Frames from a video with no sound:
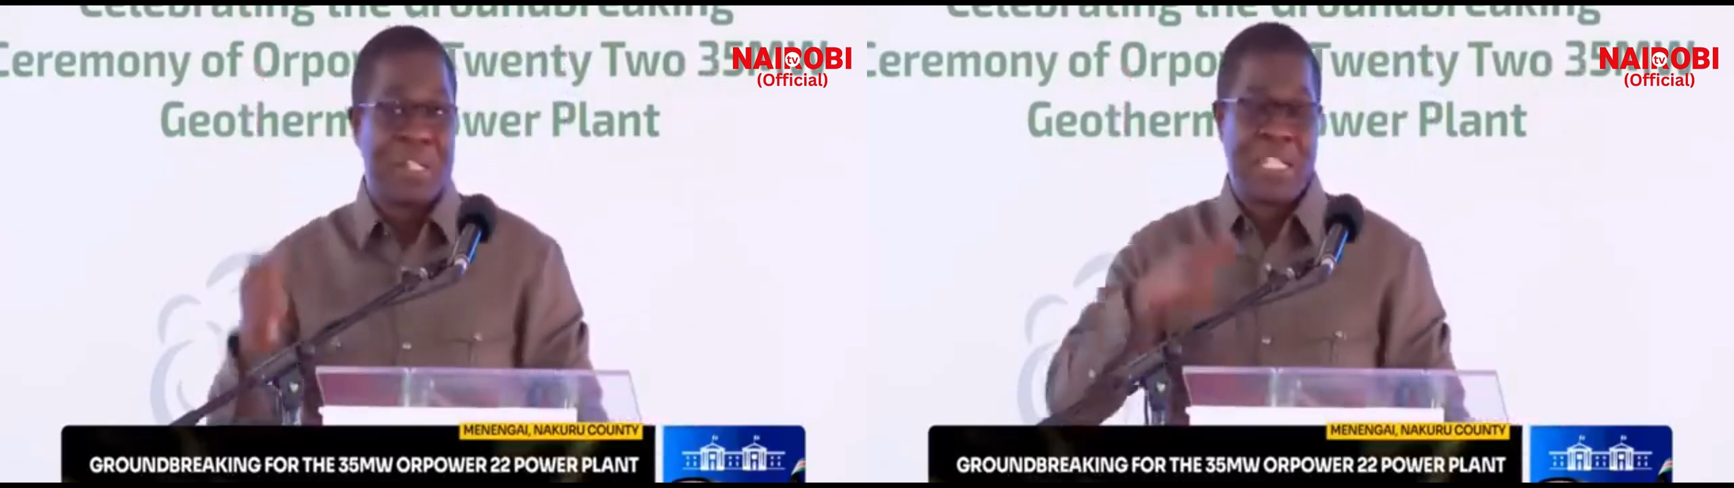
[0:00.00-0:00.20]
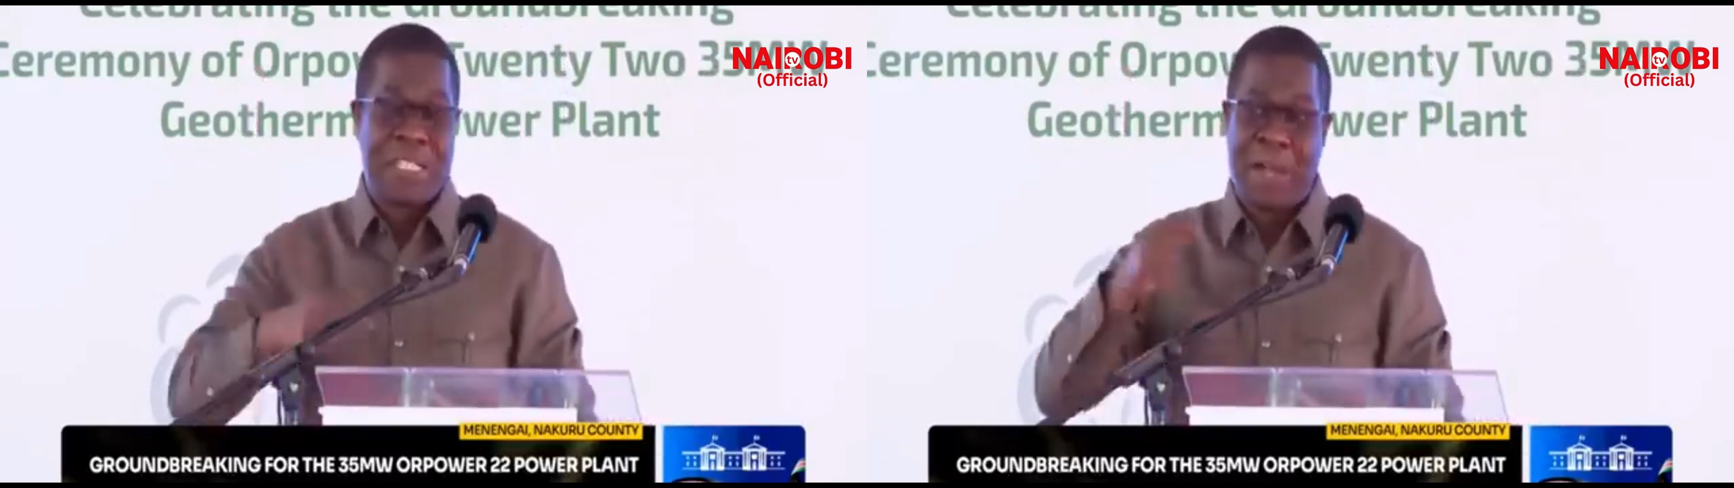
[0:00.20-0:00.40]

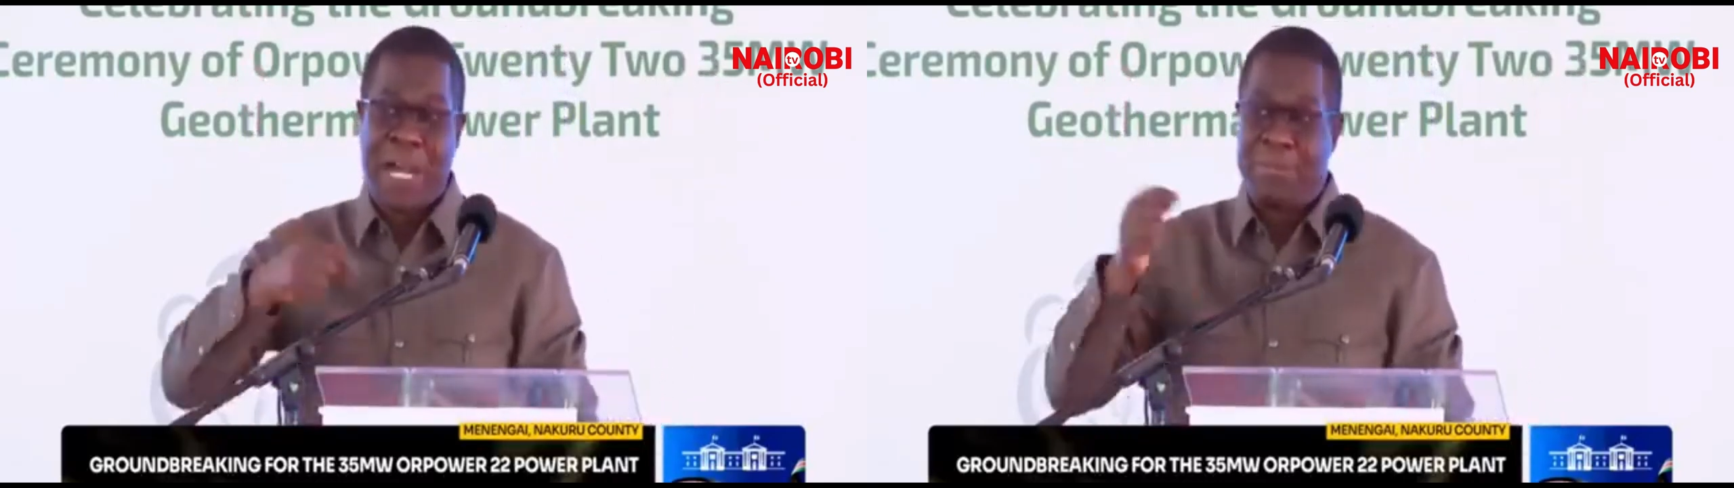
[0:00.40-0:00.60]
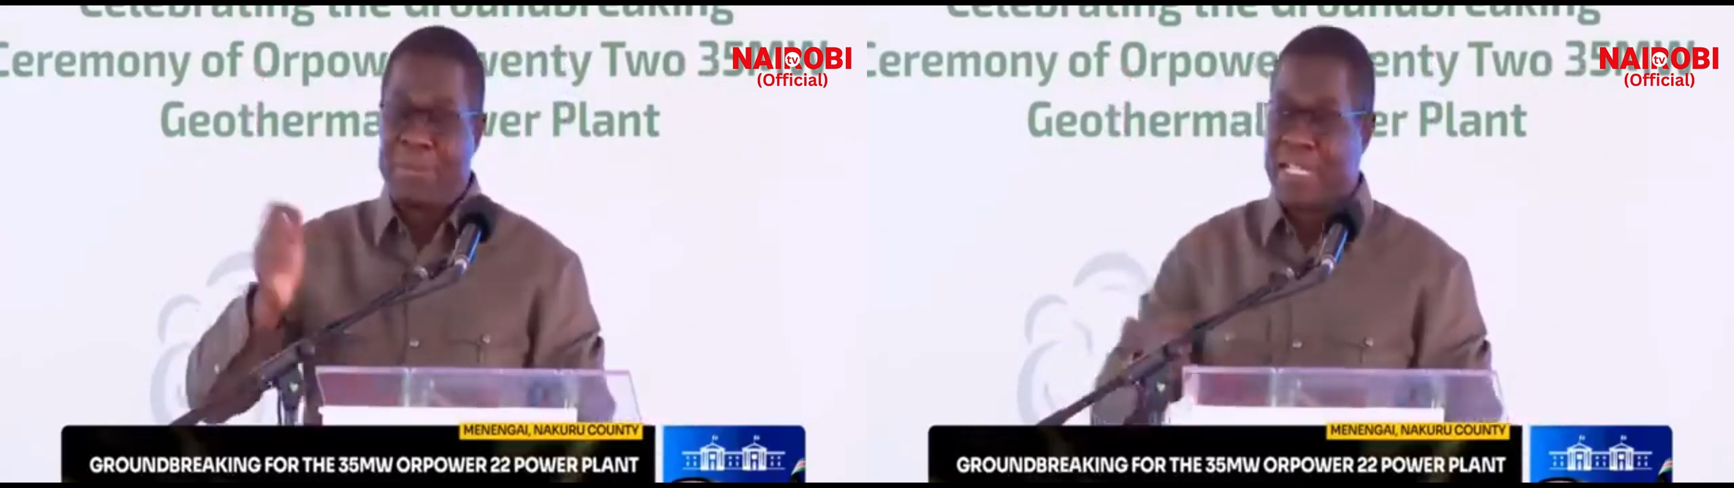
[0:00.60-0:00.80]
what
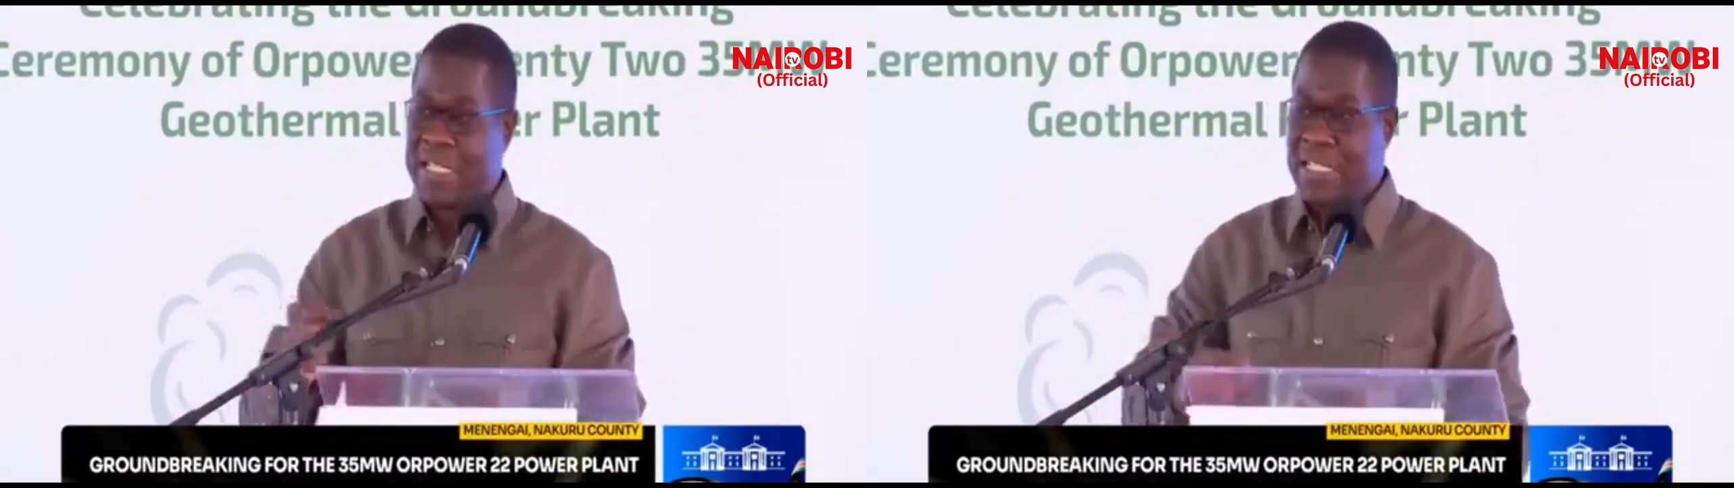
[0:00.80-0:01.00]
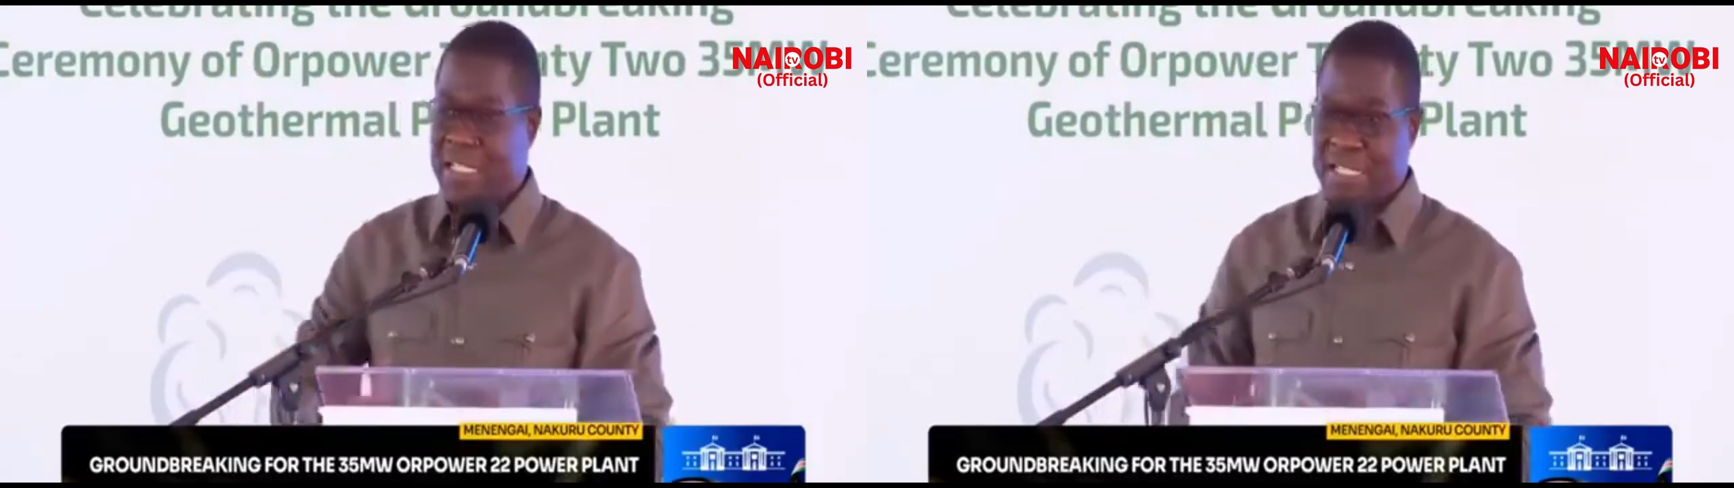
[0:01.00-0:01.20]
this power
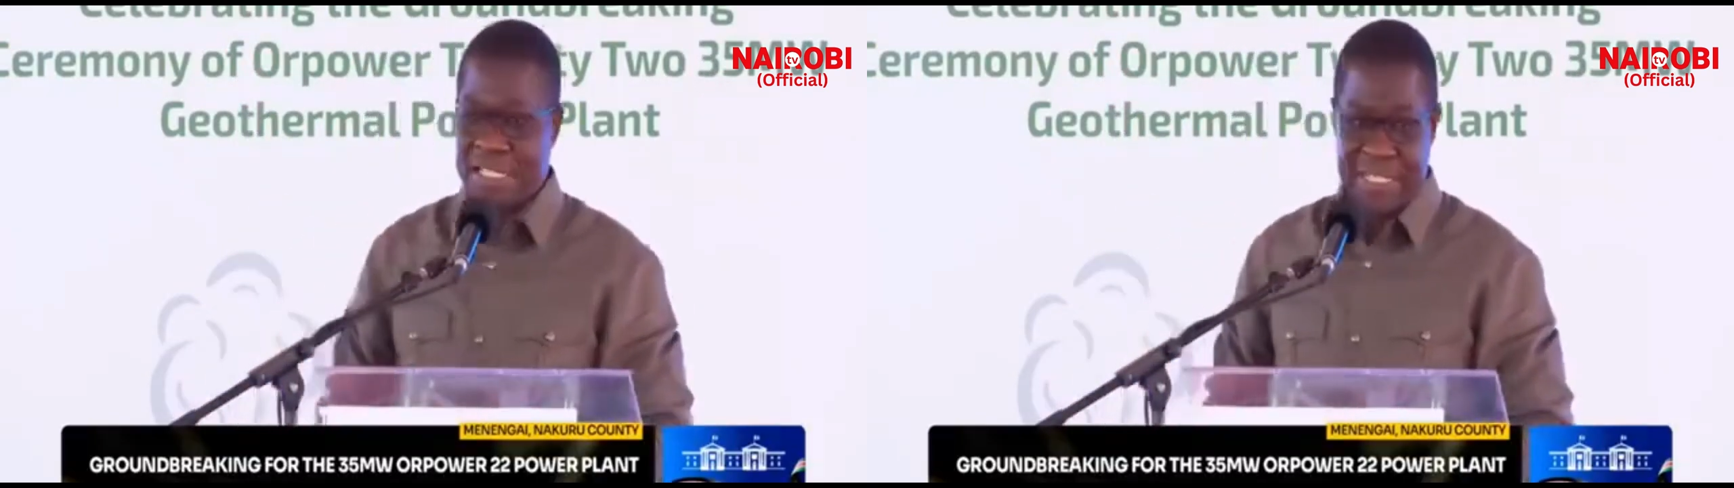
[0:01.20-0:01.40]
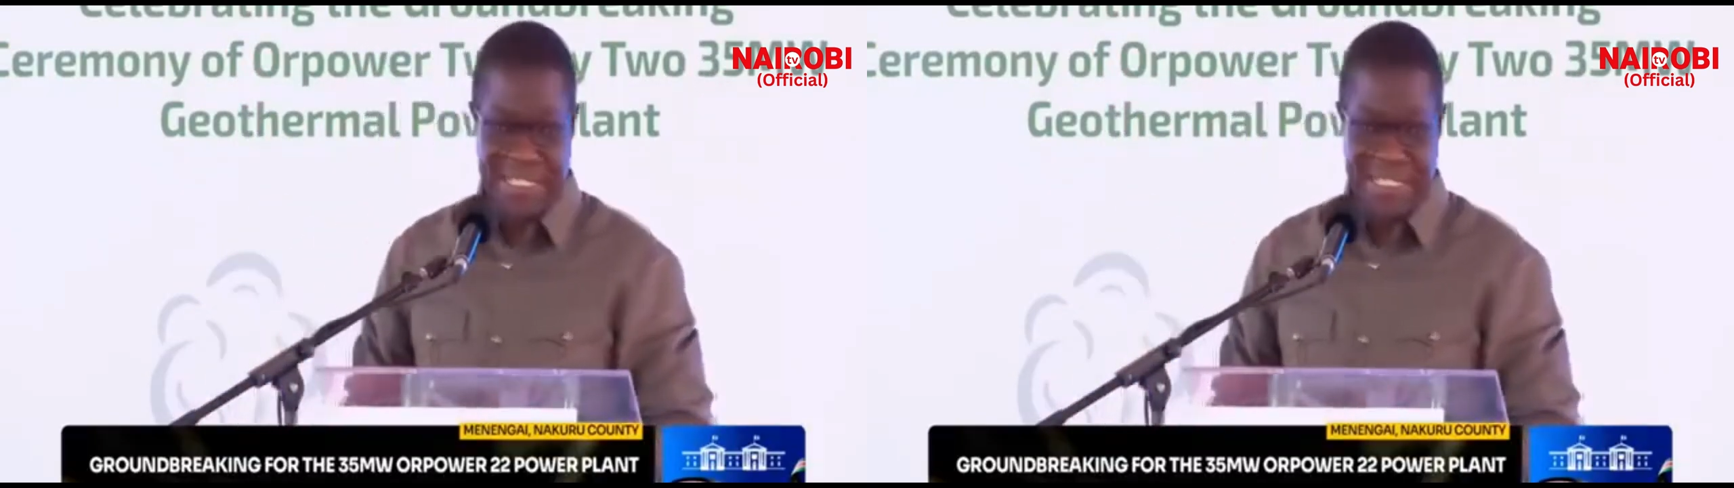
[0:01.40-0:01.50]
plant